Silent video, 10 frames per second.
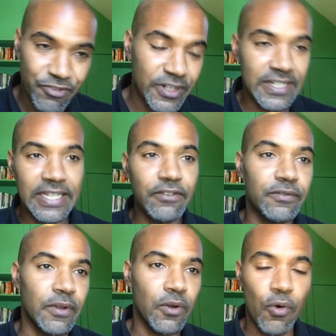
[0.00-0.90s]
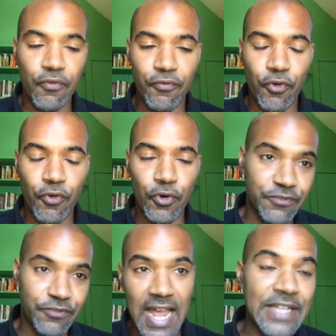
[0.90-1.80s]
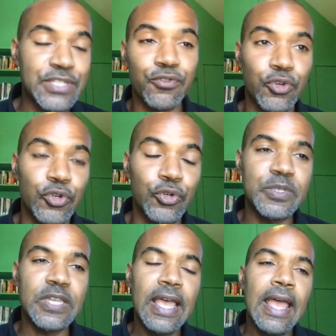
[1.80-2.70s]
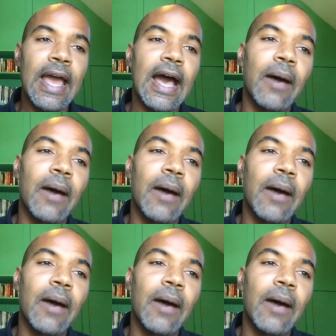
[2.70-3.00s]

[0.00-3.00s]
differently for, for different kinds of groups